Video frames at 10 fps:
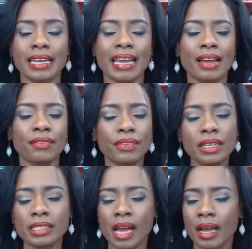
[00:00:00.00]
that
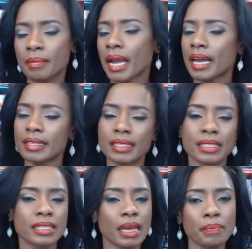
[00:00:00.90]
every time I had to
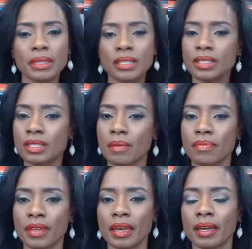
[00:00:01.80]
step into
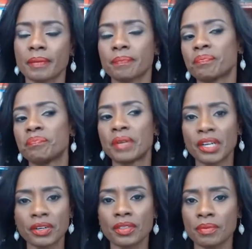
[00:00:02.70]
something
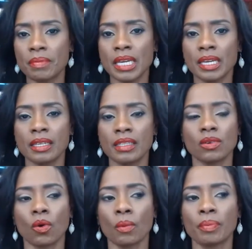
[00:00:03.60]
bigger than me
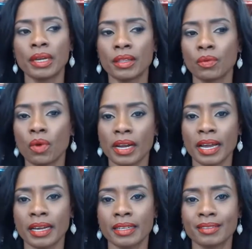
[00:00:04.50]
or bigger than what
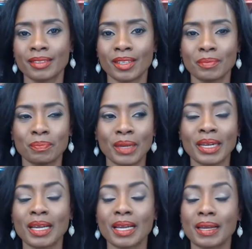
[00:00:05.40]
I had
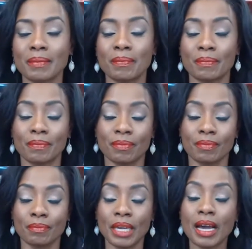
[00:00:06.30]

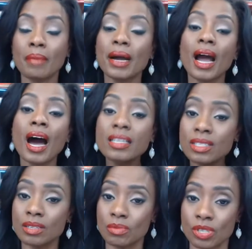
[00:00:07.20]
become
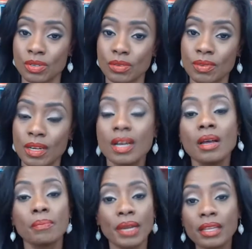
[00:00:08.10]
accustomed to,
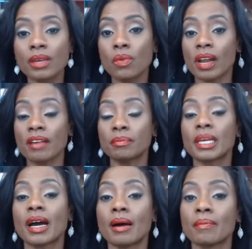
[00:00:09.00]
bigger than what I've
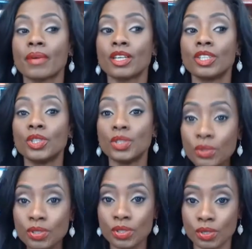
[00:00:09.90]
become
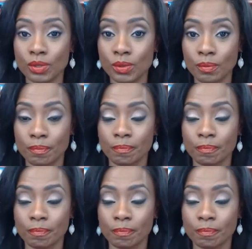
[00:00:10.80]
used to,